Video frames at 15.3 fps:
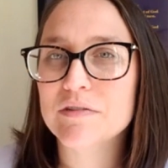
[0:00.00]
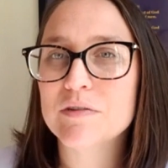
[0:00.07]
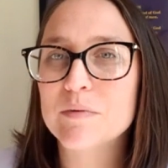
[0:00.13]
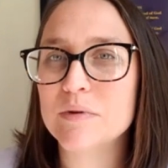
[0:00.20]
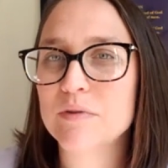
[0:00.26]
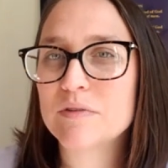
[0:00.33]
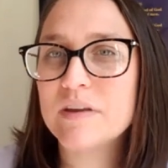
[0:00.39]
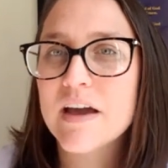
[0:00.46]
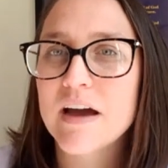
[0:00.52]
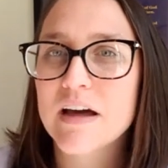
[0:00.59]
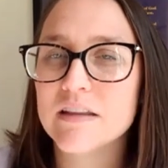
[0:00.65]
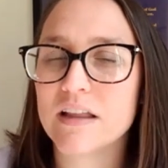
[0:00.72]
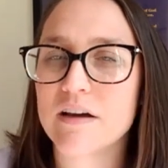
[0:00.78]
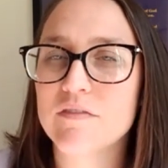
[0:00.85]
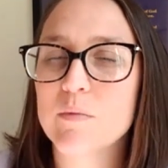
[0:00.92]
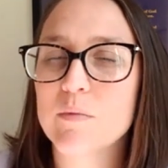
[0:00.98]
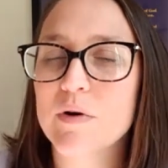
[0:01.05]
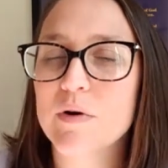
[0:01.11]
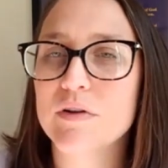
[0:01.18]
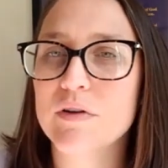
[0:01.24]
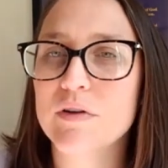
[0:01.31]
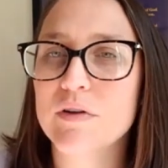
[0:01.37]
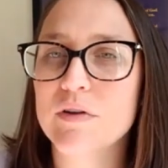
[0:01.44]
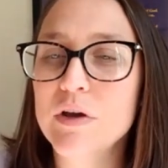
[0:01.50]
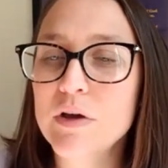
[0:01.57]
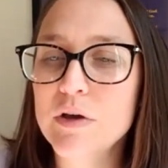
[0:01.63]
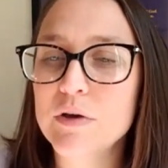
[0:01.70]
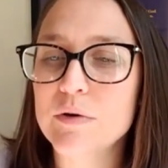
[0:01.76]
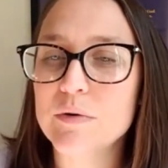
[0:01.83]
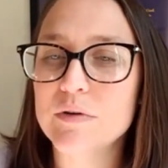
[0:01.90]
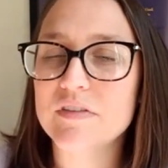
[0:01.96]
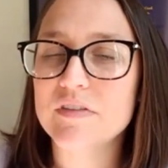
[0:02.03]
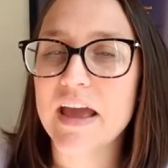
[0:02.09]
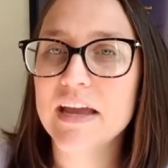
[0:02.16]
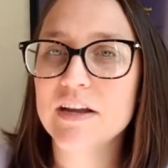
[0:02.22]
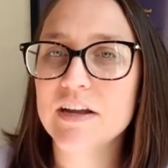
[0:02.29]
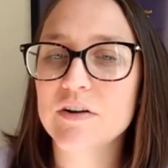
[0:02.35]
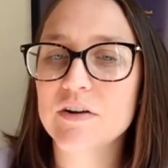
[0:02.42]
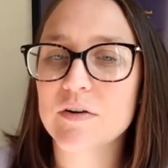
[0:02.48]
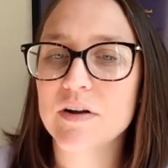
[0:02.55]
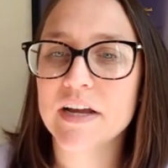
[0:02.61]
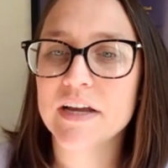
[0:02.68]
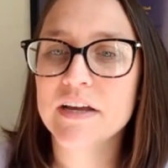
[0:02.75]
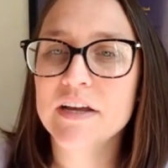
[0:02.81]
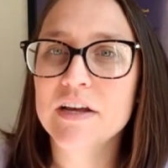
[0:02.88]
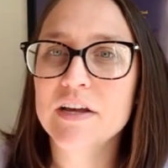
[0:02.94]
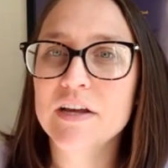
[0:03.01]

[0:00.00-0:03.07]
So when you say, I love the one who's angry,